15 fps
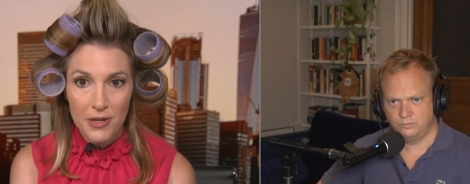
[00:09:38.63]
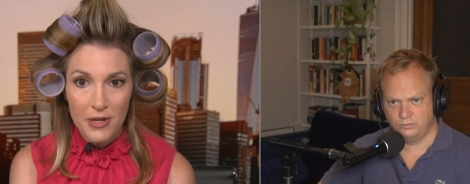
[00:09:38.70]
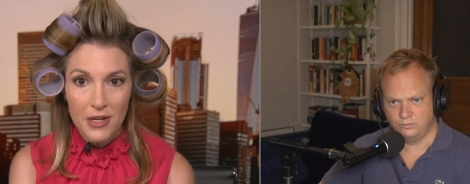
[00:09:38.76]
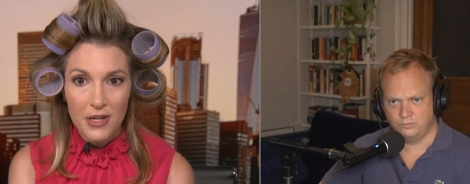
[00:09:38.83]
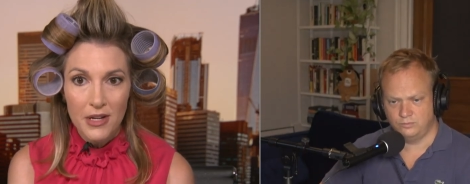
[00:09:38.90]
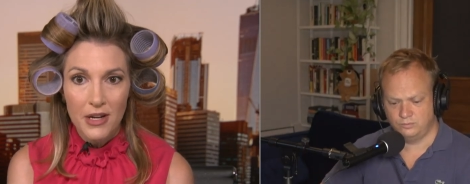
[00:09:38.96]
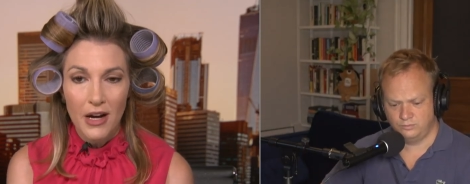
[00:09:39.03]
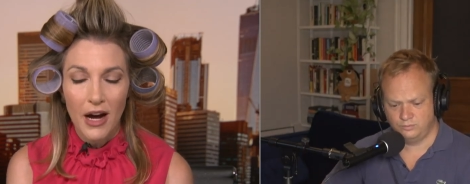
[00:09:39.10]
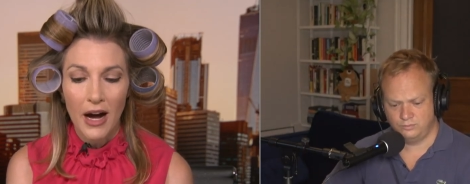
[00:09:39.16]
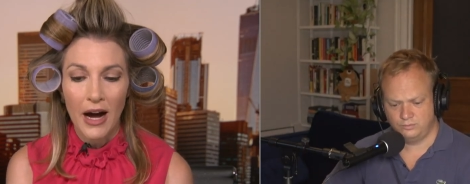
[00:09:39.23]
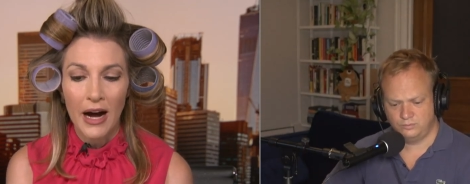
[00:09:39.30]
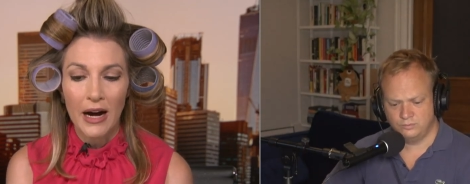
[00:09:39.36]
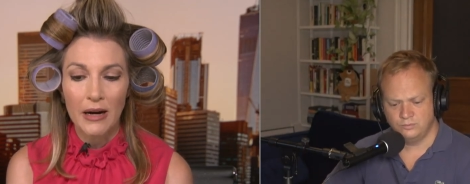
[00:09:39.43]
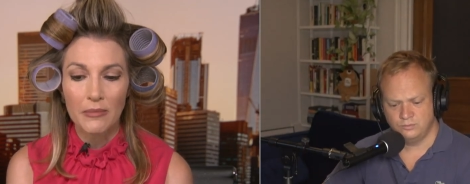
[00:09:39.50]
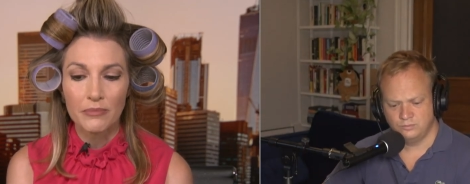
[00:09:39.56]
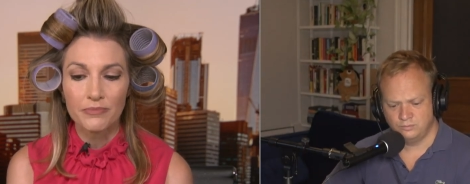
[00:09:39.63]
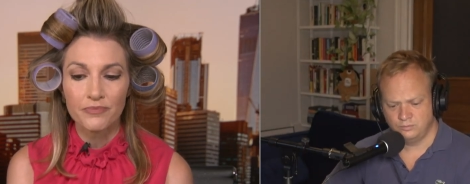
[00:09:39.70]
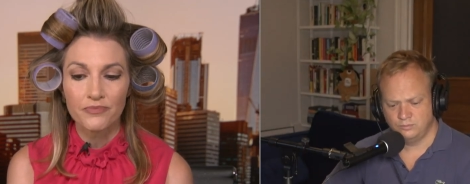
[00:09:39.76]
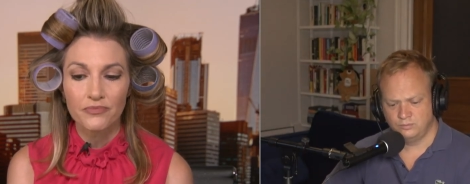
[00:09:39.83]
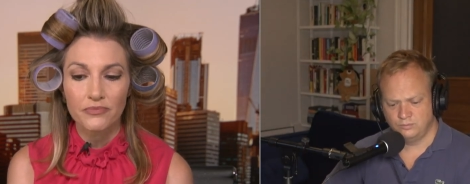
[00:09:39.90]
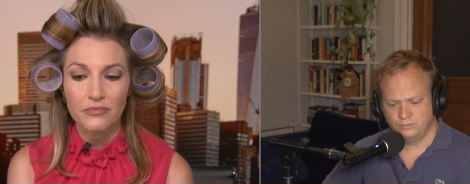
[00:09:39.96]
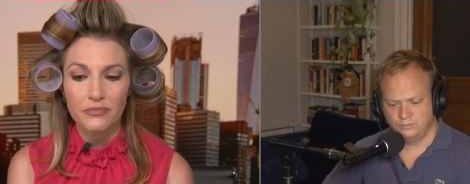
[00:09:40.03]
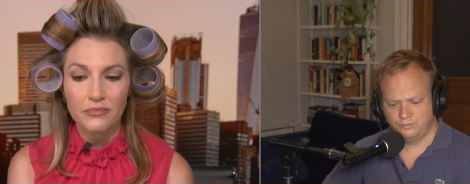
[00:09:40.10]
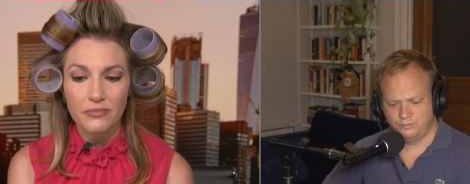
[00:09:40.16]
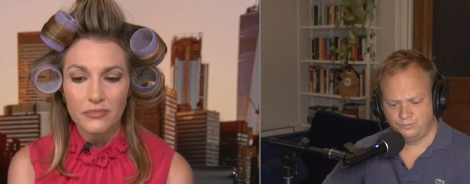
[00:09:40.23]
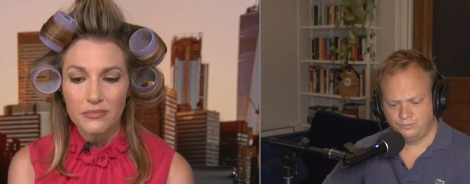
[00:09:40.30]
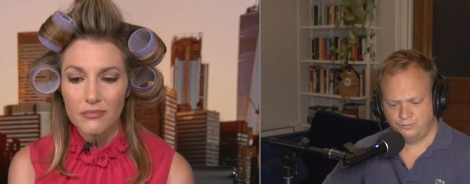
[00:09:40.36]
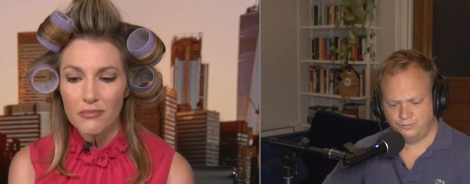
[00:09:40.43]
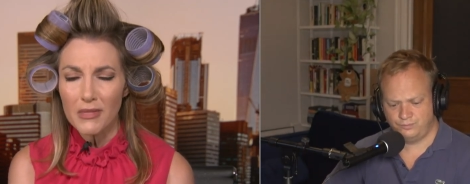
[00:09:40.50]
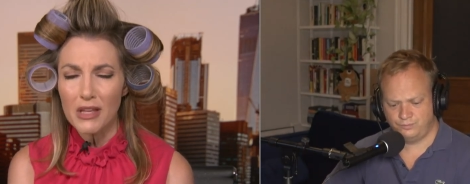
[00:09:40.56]
Speaker 1: Mm-hmm. Um,
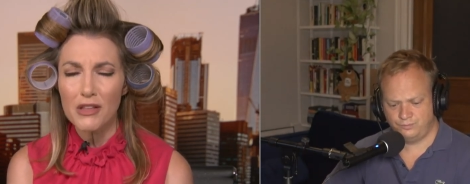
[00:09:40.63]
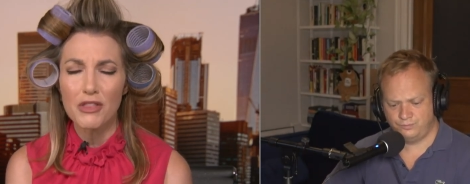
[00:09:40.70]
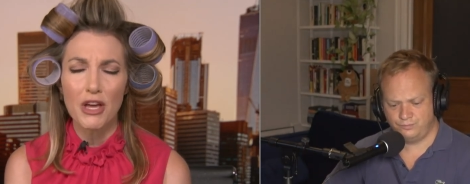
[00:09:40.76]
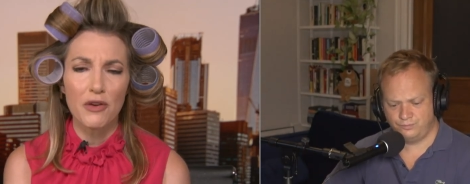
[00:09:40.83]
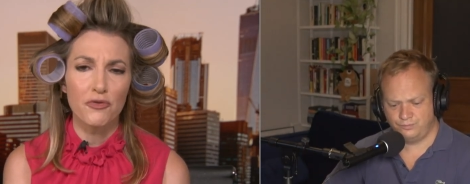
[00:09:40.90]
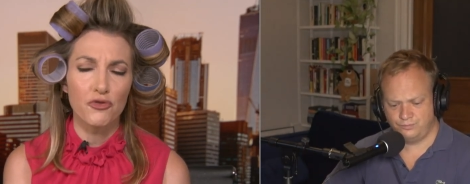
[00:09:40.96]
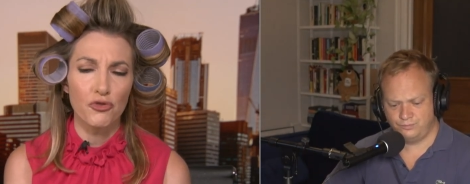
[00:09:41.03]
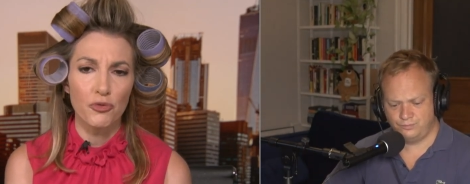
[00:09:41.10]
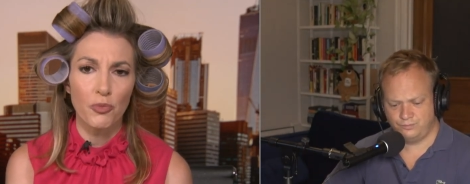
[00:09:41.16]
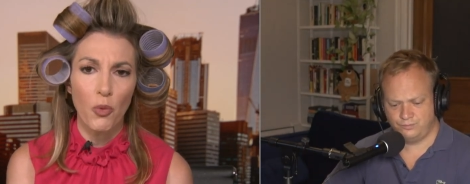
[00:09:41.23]
they have group